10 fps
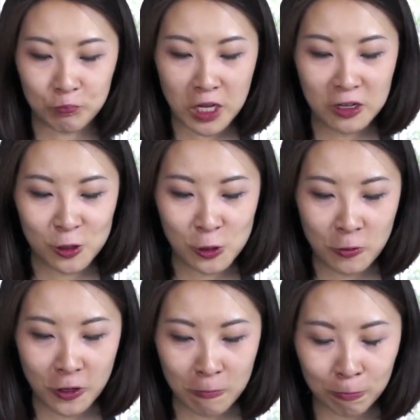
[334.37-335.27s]
It is so
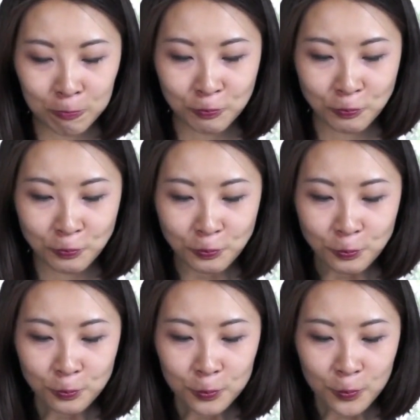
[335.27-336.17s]
good.
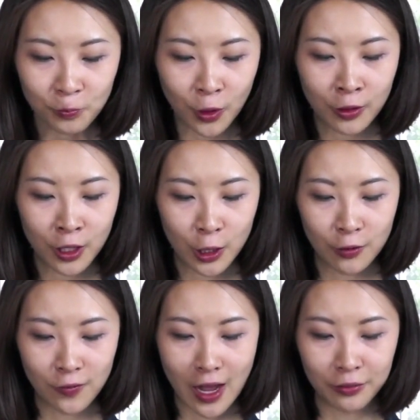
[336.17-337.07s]

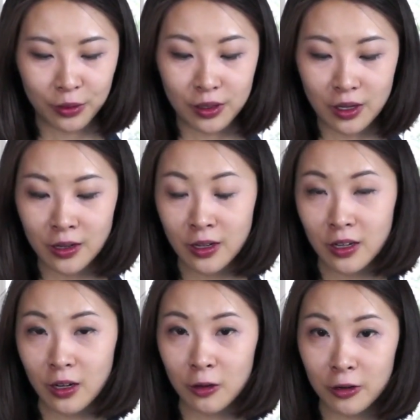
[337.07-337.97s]
You've got the
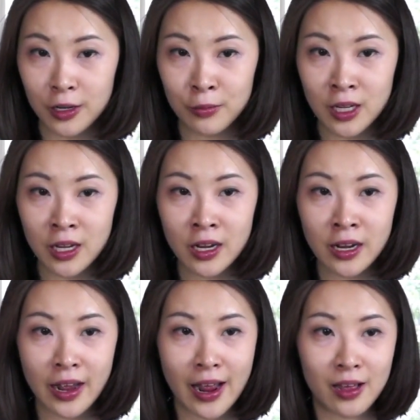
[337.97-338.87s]

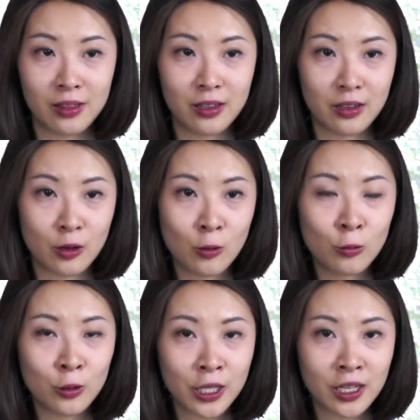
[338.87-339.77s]
creamy and the
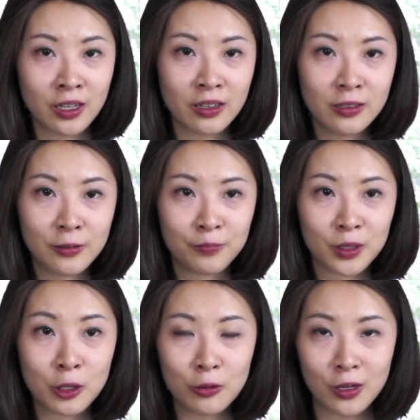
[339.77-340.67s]
cooling
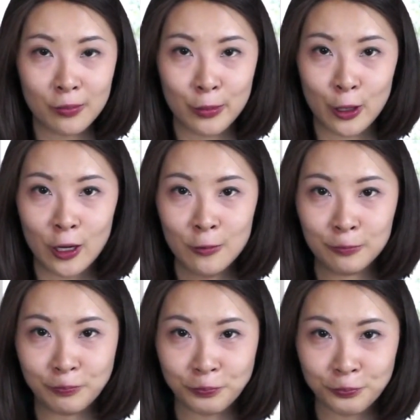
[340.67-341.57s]
cucumber
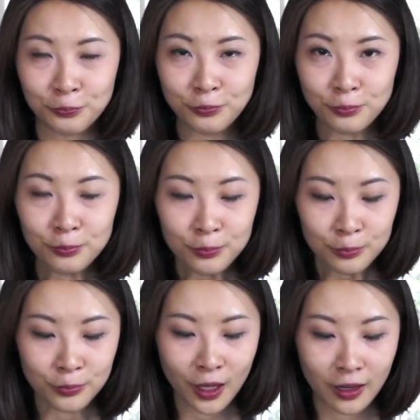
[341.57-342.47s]

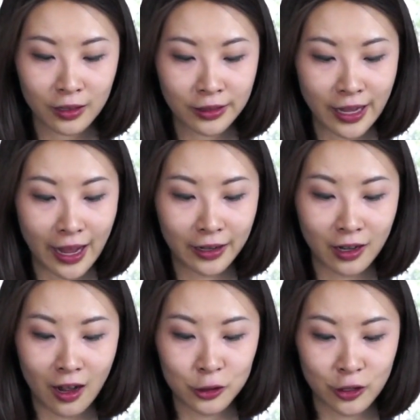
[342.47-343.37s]
that
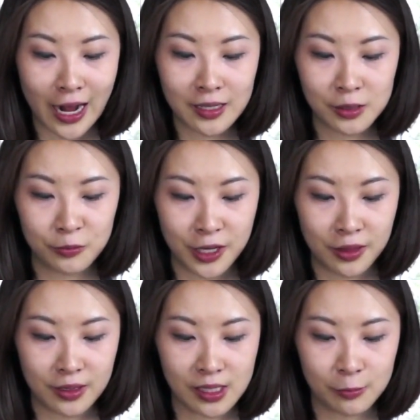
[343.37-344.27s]
contrasts with
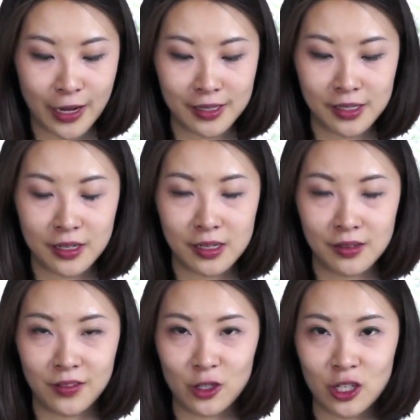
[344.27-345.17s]
the spiciness
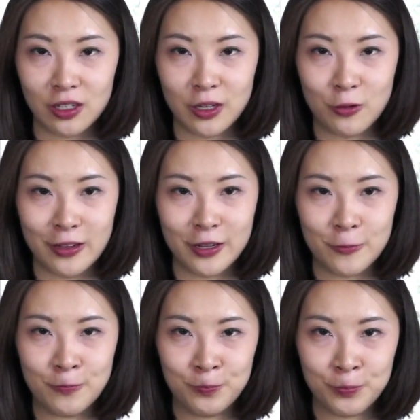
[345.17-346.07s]
of the chili oil.